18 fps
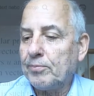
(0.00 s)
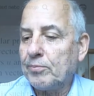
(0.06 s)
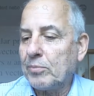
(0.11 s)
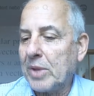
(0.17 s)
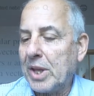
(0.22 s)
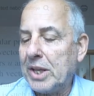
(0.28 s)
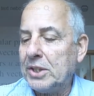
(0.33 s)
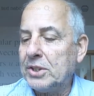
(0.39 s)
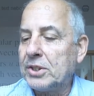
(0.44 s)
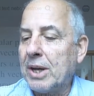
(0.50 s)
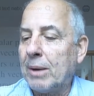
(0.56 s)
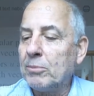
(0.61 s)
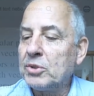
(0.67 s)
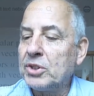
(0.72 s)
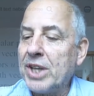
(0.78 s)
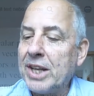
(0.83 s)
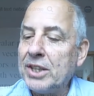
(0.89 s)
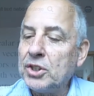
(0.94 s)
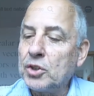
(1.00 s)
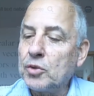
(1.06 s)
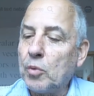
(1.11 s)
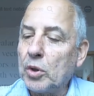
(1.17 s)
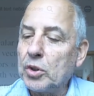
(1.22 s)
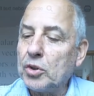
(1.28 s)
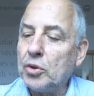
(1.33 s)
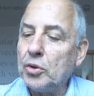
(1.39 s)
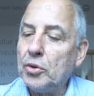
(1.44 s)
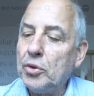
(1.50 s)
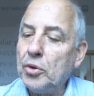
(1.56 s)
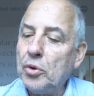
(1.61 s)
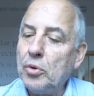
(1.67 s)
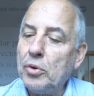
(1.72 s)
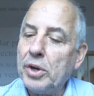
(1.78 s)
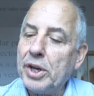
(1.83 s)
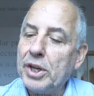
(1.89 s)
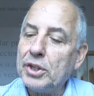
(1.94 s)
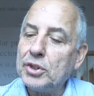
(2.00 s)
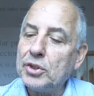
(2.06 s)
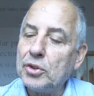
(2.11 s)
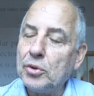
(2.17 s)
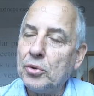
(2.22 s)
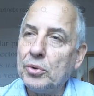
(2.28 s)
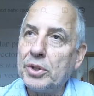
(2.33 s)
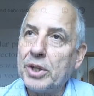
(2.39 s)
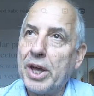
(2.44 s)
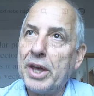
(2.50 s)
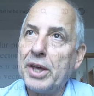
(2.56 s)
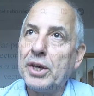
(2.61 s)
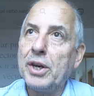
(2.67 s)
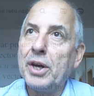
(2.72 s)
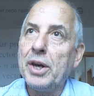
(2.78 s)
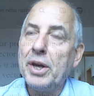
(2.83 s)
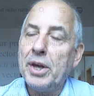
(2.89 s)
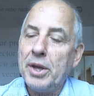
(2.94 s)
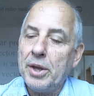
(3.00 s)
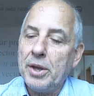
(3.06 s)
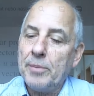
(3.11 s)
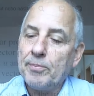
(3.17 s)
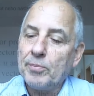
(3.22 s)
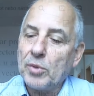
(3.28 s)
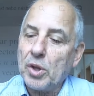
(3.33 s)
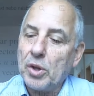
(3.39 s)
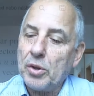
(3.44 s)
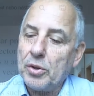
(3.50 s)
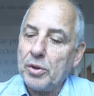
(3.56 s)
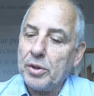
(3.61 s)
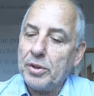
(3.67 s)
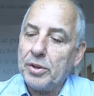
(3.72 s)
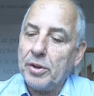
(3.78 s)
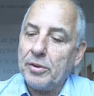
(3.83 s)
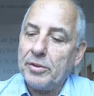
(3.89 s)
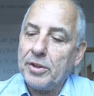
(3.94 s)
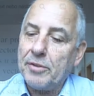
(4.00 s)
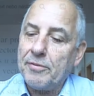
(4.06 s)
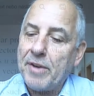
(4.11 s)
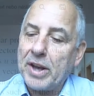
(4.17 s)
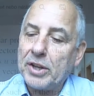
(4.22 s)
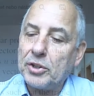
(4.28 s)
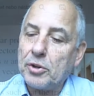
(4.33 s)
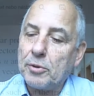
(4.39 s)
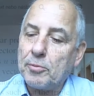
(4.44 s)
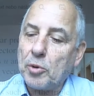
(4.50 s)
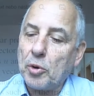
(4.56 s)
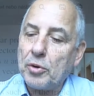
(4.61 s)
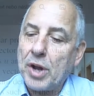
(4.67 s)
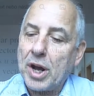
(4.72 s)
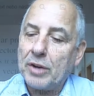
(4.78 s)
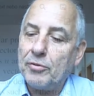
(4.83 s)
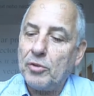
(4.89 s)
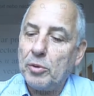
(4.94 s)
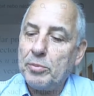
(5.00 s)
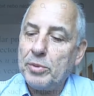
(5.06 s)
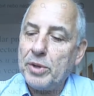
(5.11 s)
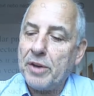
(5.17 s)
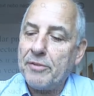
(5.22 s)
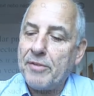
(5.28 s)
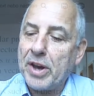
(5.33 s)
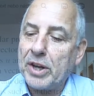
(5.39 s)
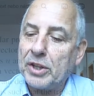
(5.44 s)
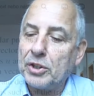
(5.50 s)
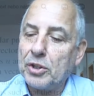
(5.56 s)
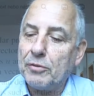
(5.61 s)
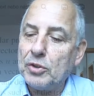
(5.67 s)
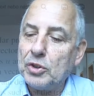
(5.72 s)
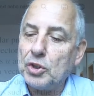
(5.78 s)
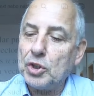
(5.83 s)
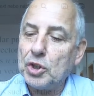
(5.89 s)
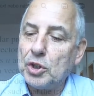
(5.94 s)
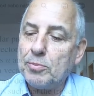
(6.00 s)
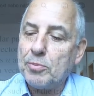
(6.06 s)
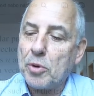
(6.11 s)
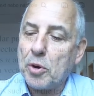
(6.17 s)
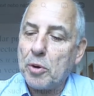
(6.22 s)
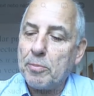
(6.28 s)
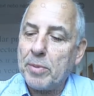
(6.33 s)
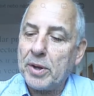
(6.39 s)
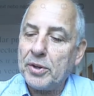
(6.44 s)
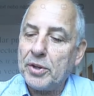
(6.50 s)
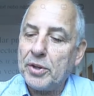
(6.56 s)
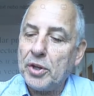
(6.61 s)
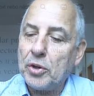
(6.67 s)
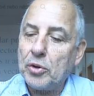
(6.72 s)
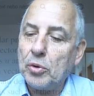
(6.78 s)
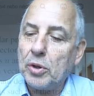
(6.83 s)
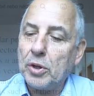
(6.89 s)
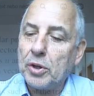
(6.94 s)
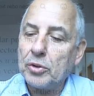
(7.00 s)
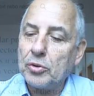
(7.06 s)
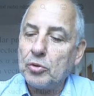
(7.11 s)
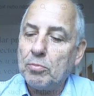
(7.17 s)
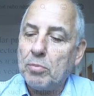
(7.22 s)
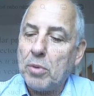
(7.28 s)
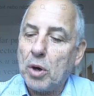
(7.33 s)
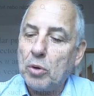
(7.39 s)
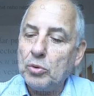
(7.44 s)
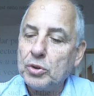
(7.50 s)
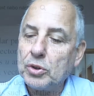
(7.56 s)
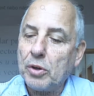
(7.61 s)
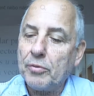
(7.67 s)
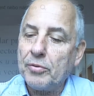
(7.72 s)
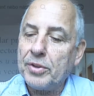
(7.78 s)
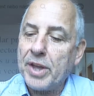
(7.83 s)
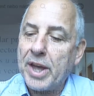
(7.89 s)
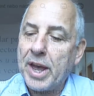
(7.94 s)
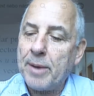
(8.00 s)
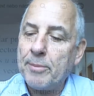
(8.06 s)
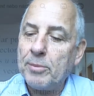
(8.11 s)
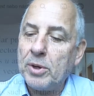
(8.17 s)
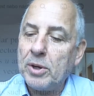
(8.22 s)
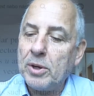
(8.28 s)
in some sense what you do is you take the vector product will be a vector which is perpendicular to both of them,